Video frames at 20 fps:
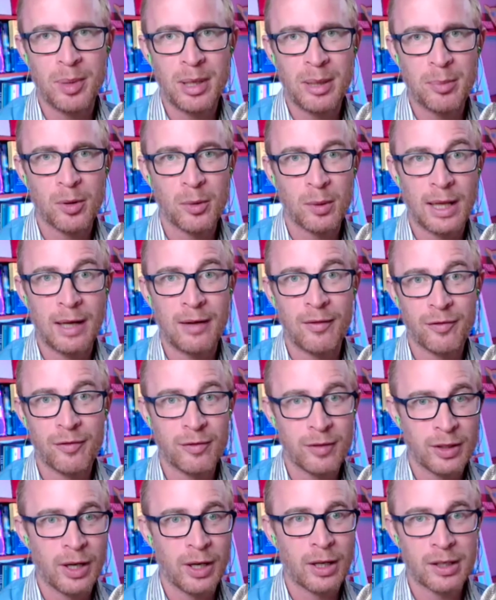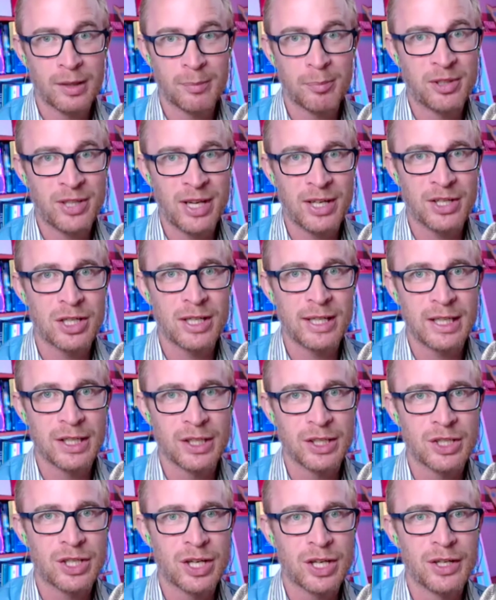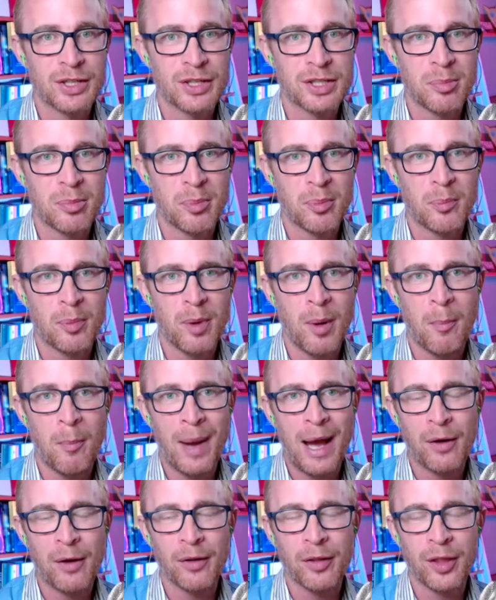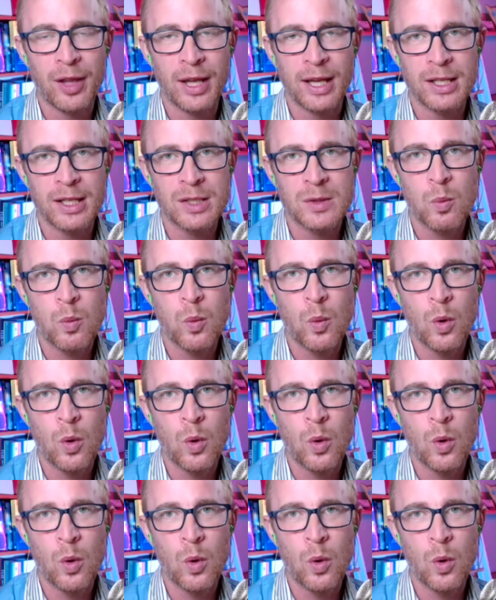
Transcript: people will have, you know, potentially concerns about things.